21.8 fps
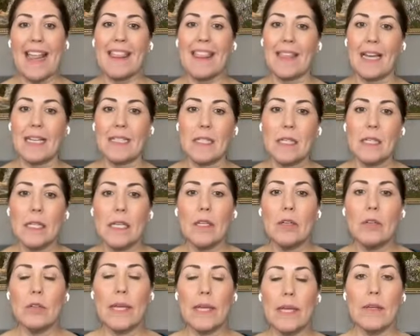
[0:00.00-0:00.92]
That's an
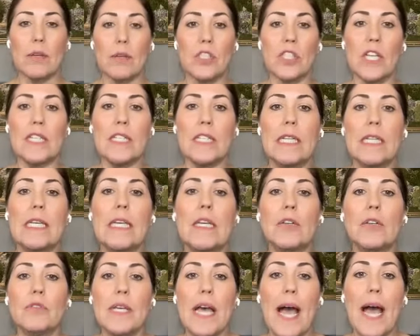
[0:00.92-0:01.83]
ego language. That's an
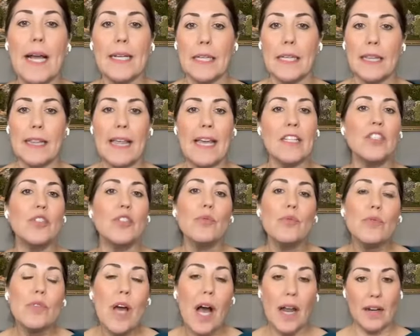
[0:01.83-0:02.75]
ego tactic. They
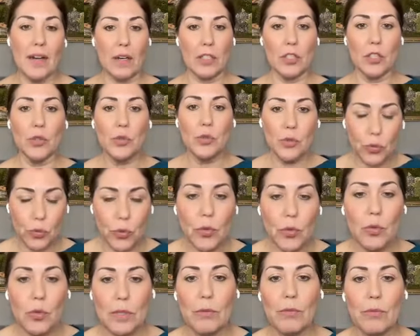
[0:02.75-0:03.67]
do not
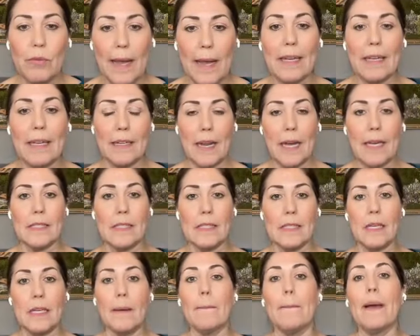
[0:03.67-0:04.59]
truly recognize
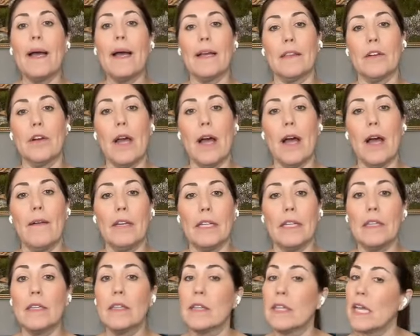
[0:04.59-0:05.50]
the impact they're
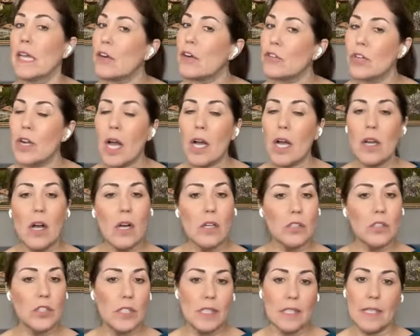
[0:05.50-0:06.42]
having. They are not
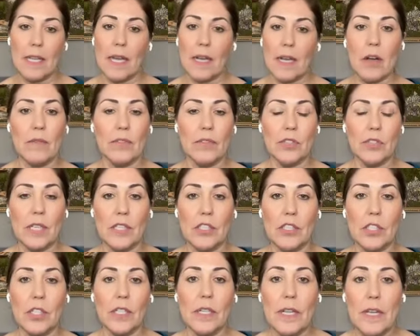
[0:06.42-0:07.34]
conscious in that
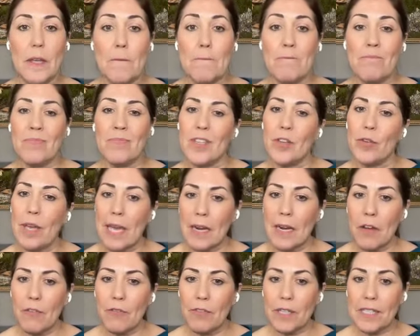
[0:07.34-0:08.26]
conversation. You
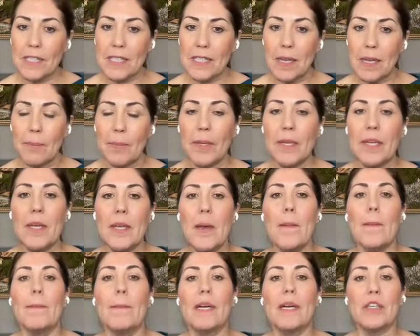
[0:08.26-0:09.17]
cannot fix them,
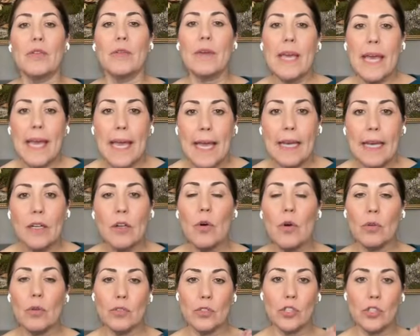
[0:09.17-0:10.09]
but you can
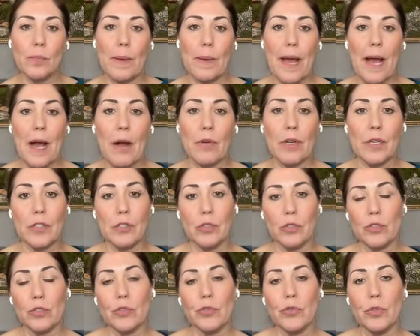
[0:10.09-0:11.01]
hold your power and
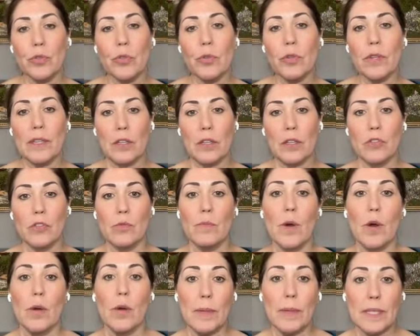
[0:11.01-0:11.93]
your truth in those
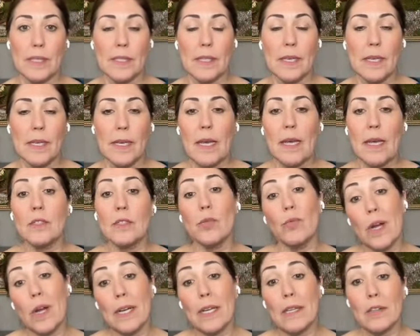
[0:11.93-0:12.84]
moments to
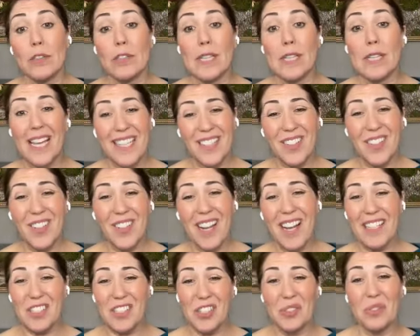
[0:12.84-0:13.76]
either say, you know what,
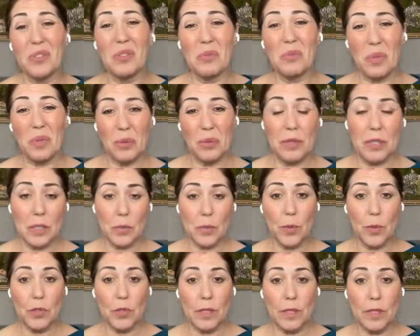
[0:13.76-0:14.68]
I choose to work with this
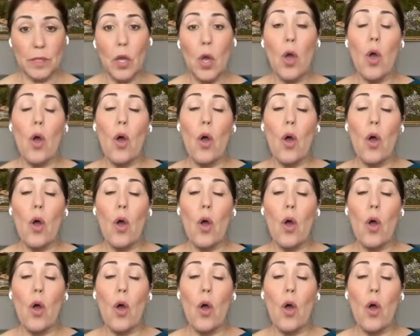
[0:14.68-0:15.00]
person,